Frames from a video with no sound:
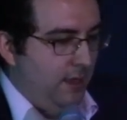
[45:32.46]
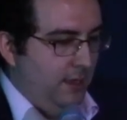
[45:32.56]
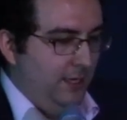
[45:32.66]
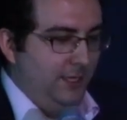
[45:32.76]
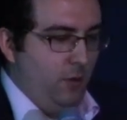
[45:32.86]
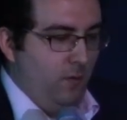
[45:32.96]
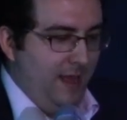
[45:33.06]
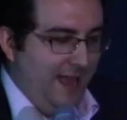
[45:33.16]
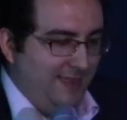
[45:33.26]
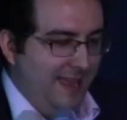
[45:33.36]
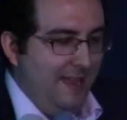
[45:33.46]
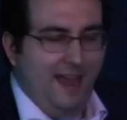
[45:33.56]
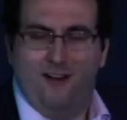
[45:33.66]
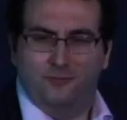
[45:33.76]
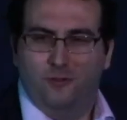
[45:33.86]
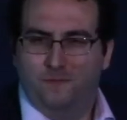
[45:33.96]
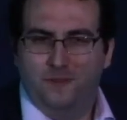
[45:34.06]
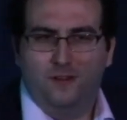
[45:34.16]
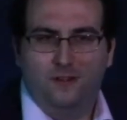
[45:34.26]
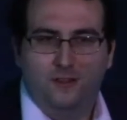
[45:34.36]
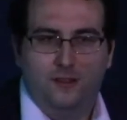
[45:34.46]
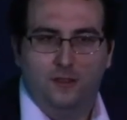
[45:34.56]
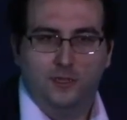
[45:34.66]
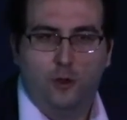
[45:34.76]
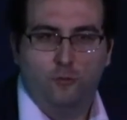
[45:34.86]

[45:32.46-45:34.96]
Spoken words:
don't know if y'all